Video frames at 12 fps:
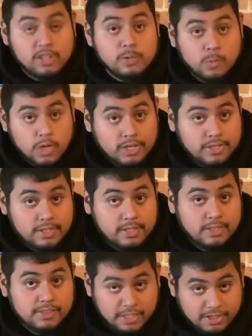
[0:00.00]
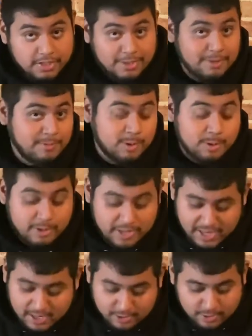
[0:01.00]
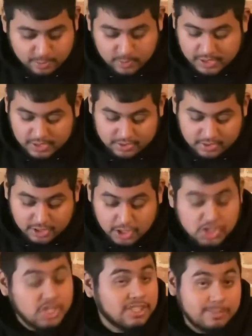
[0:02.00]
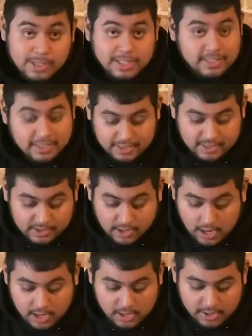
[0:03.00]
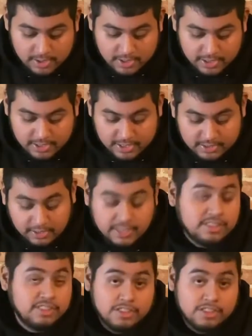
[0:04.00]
wand section of Procreate. I don't know what the adjustment. I guess it's